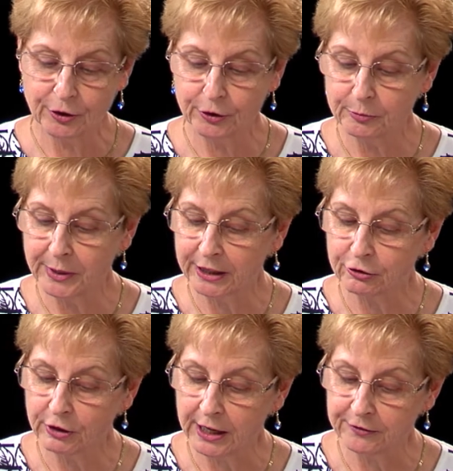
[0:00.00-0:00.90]
heard my
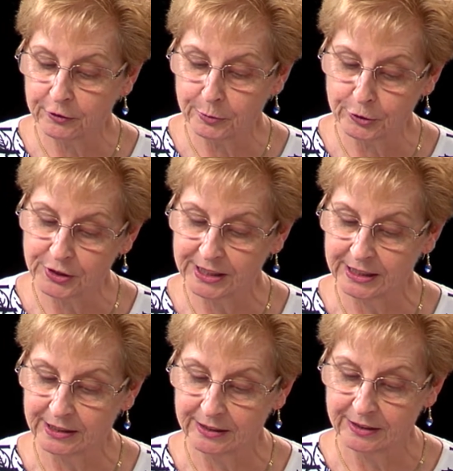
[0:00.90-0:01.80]
cry for
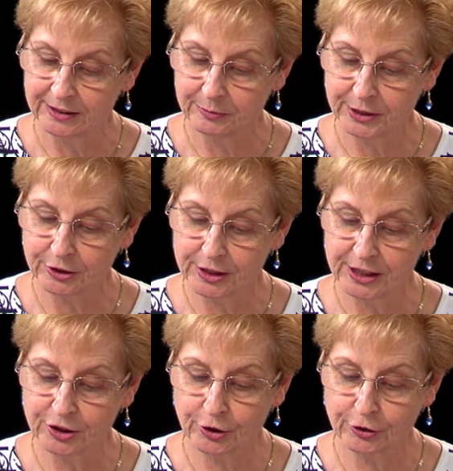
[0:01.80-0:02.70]
mercy. Because
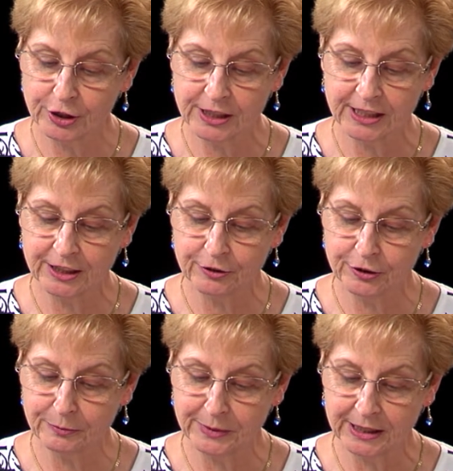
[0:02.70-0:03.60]
he turned his ear
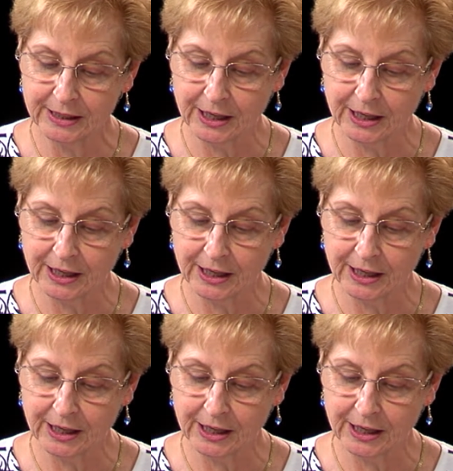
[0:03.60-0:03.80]
to me,